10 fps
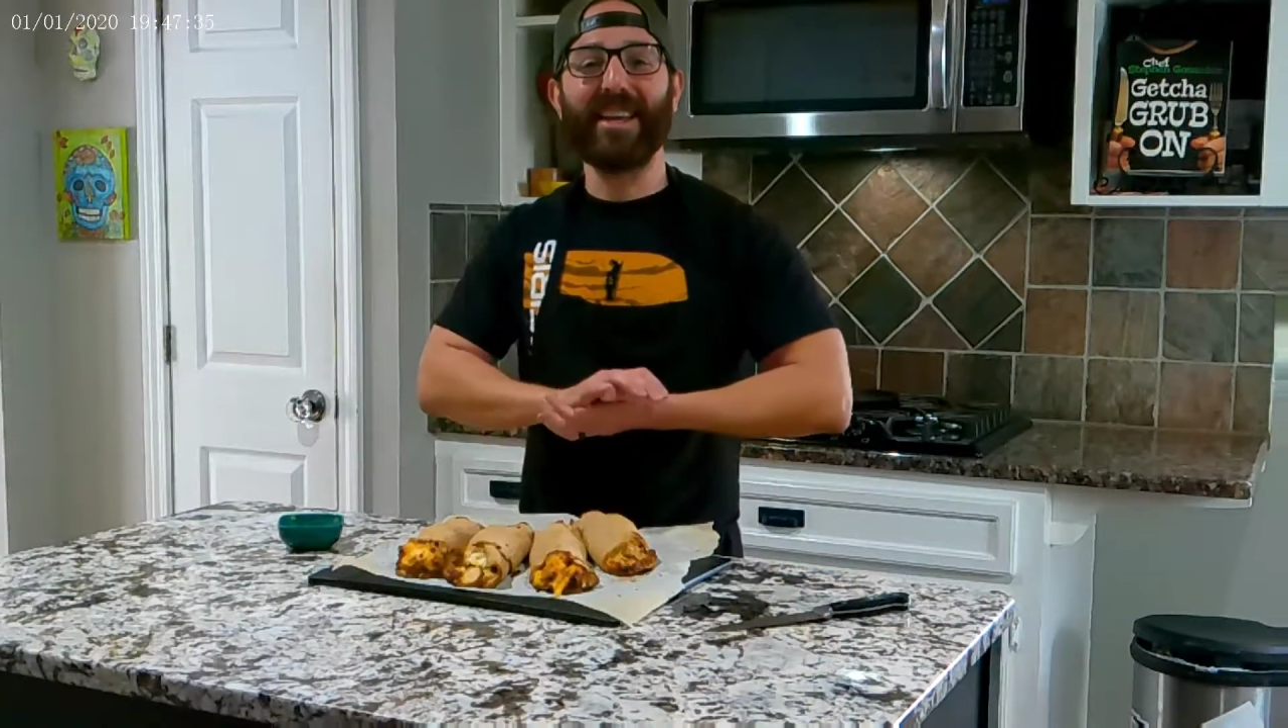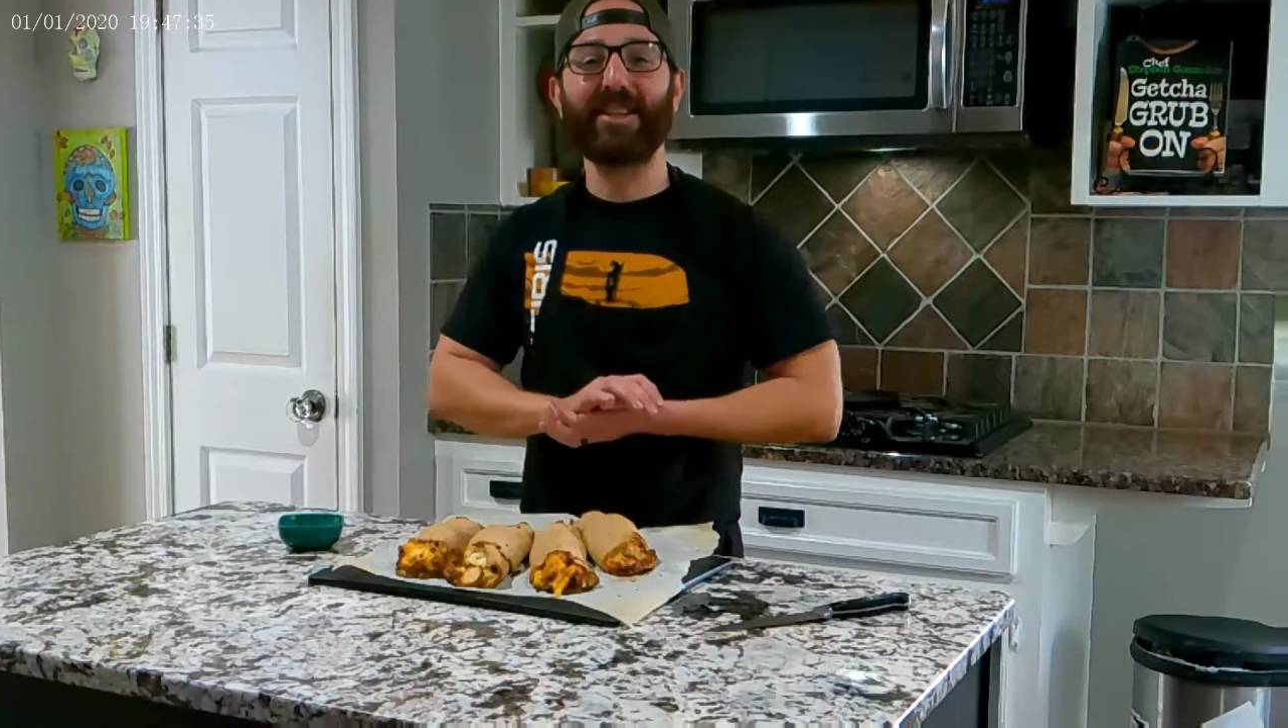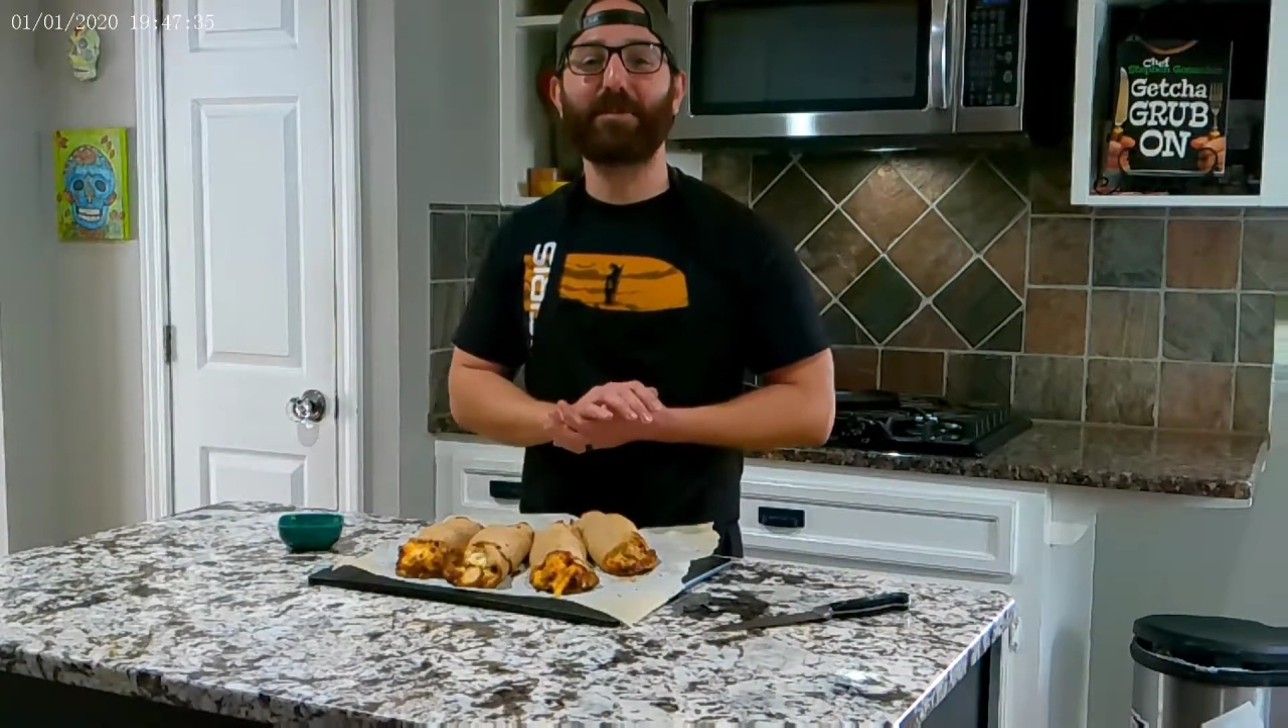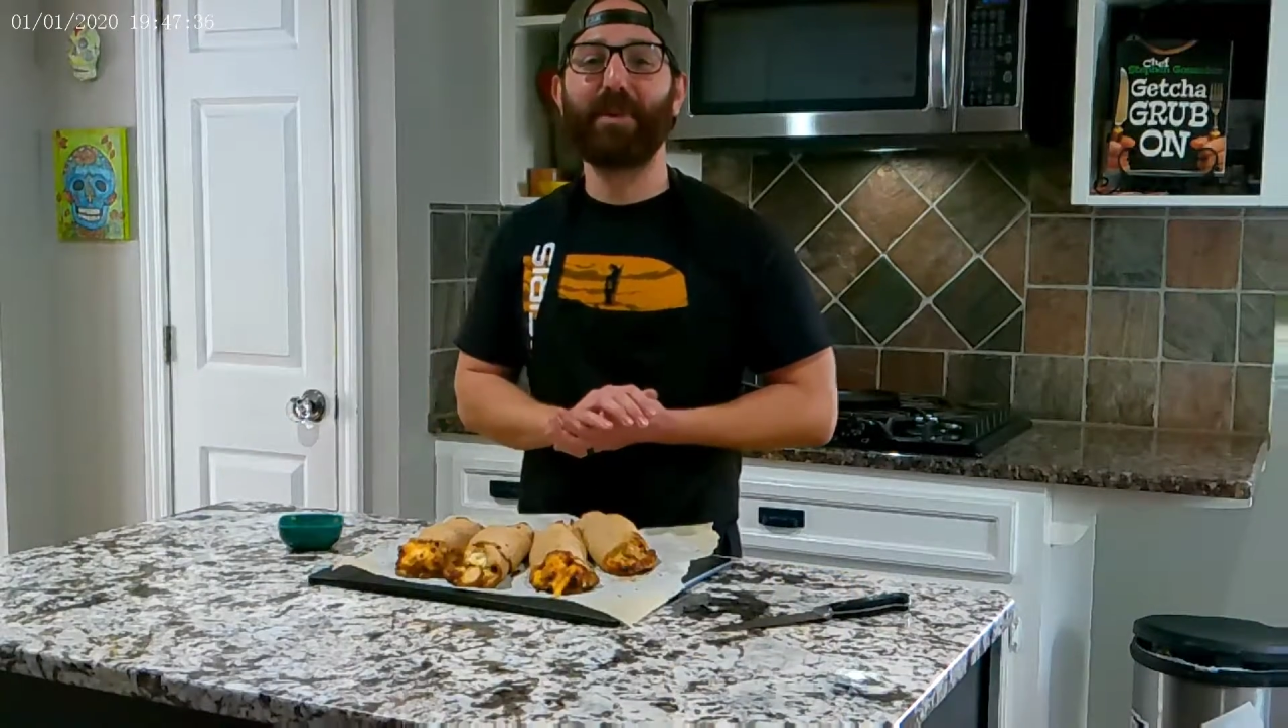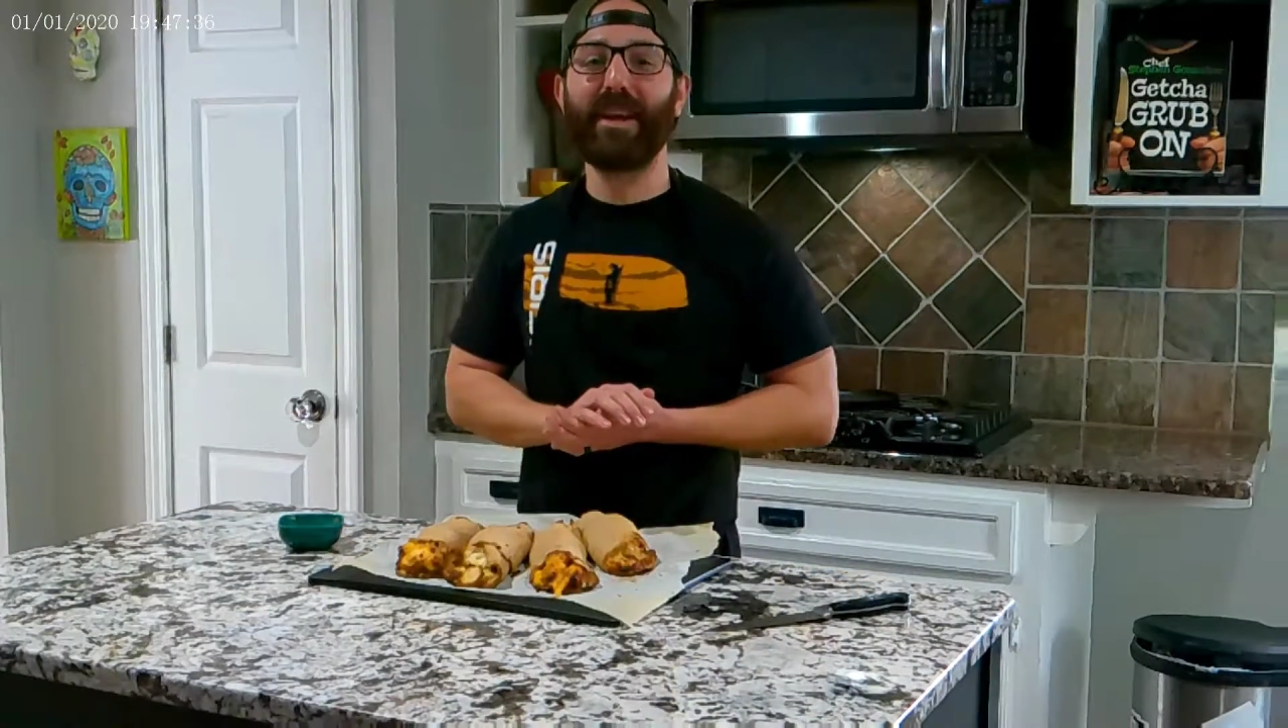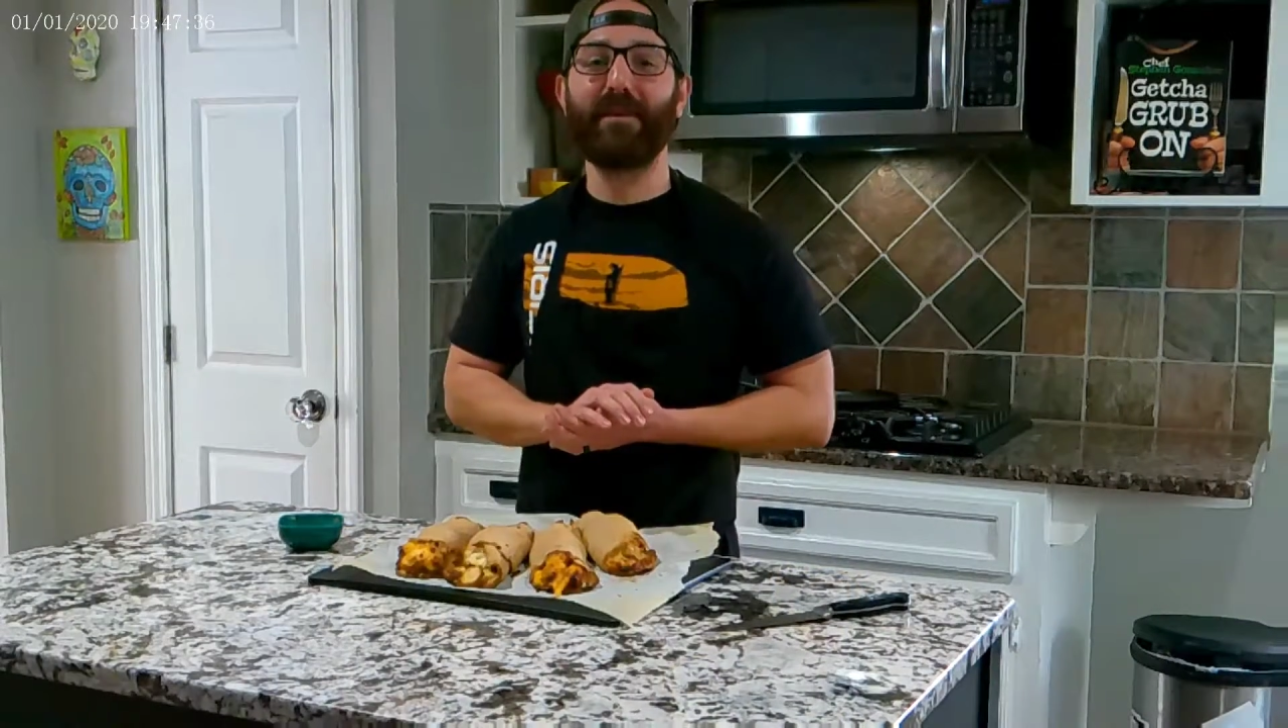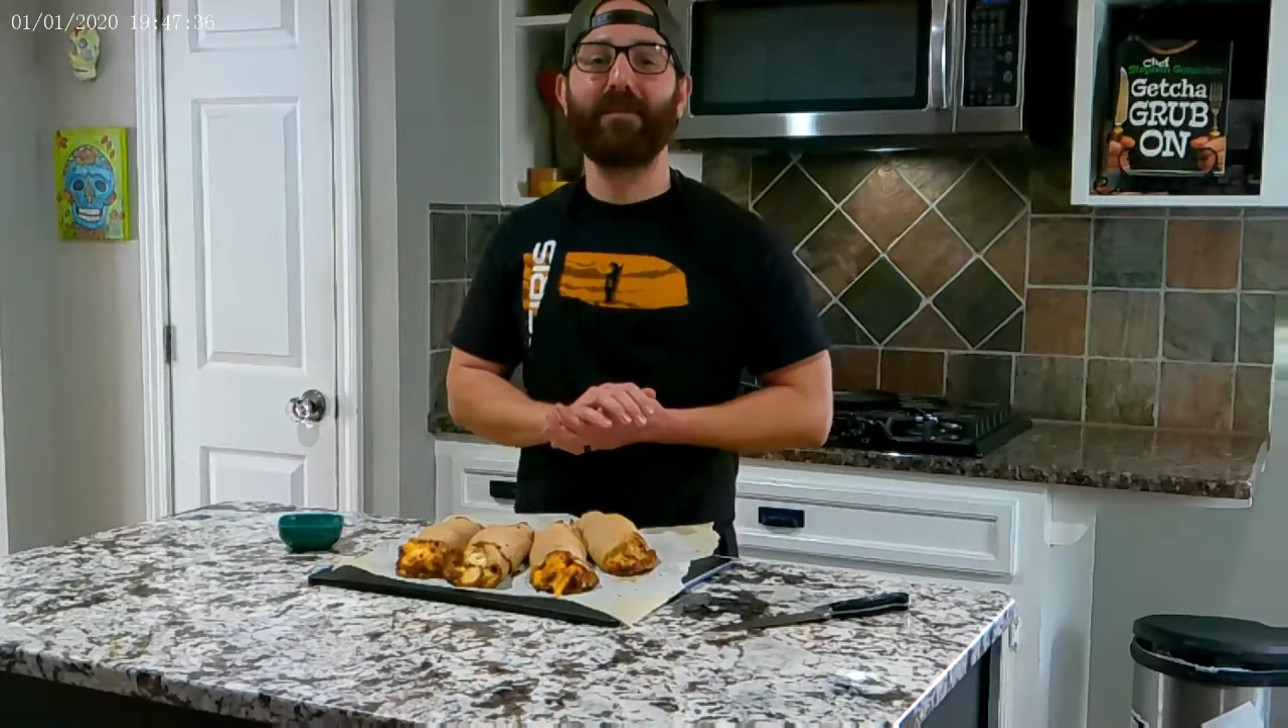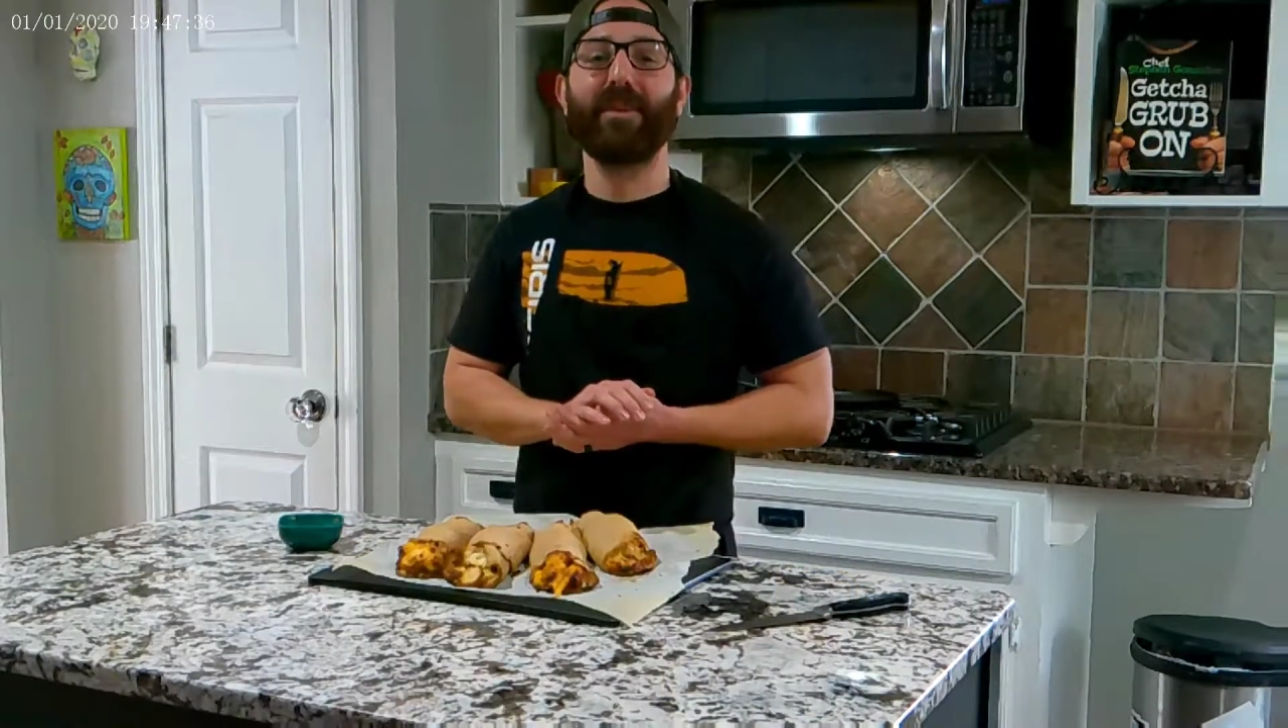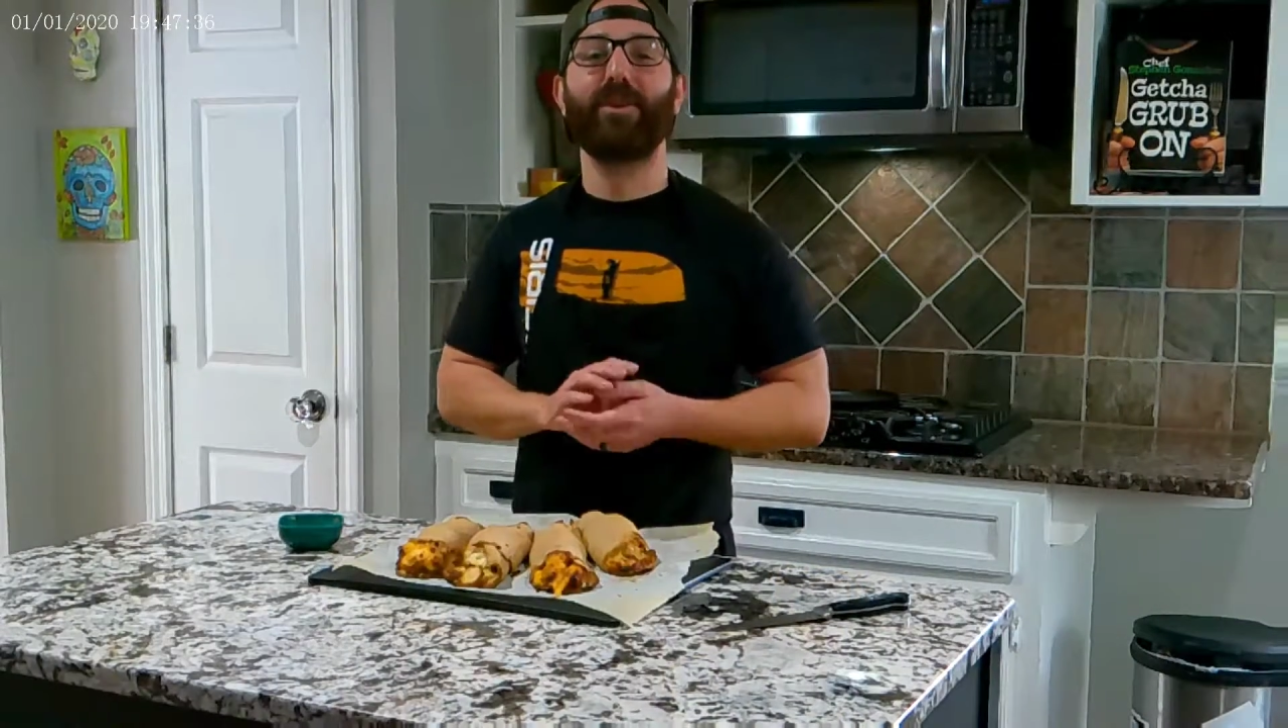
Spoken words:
it's been